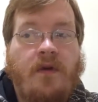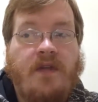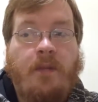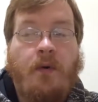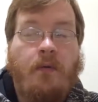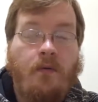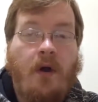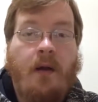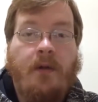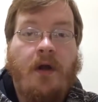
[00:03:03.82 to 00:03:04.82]
example,
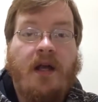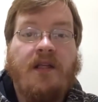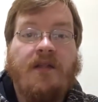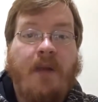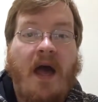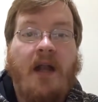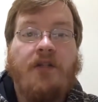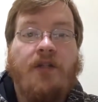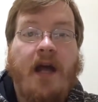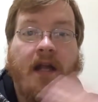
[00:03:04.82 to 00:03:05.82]
what I'm learning,
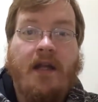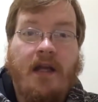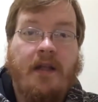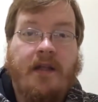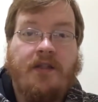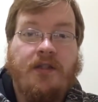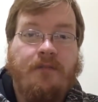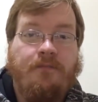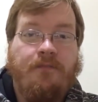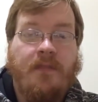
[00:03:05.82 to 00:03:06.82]
Spanish and
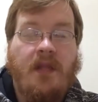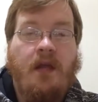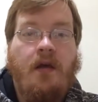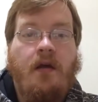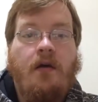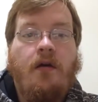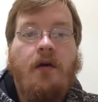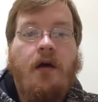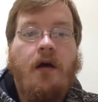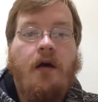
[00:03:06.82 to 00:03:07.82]
English.
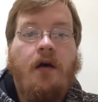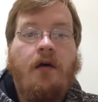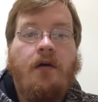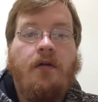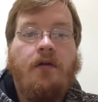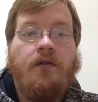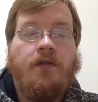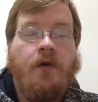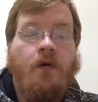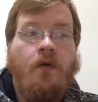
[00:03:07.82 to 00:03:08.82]

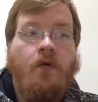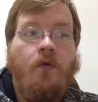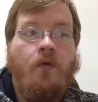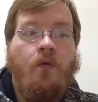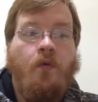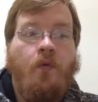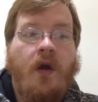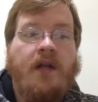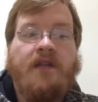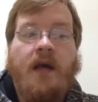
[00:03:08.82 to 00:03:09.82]
So
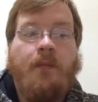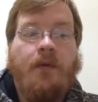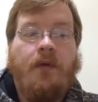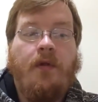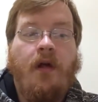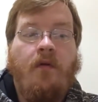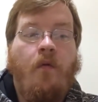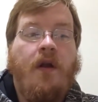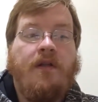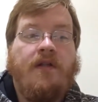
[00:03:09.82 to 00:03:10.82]
one example of
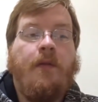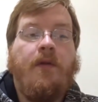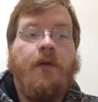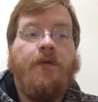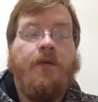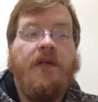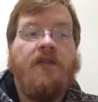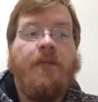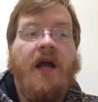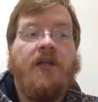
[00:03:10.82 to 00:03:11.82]
what is similar
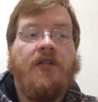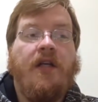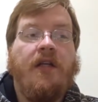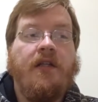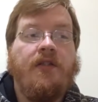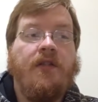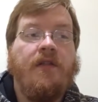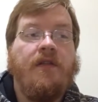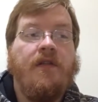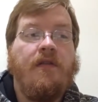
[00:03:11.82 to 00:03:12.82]
between Spanish and English
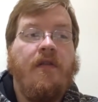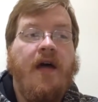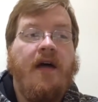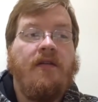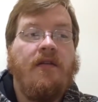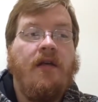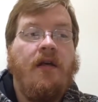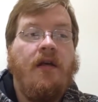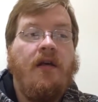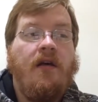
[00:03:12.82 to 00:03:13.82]
is that
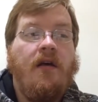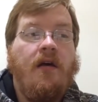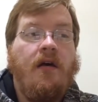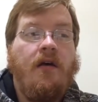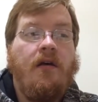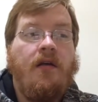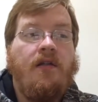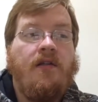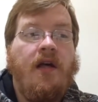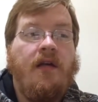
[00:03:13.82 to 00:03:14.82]

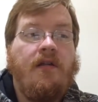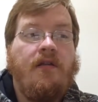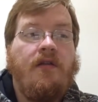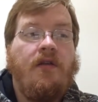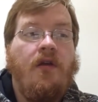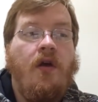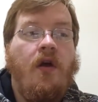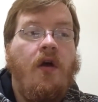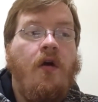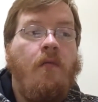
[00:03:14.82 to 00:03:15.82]
he says
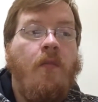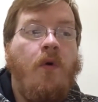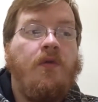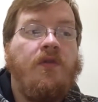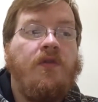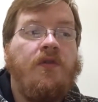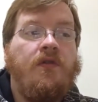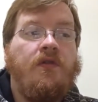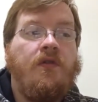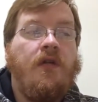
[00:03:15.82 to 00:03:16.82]

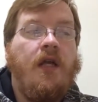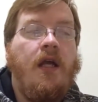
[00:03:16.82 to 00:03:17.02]
most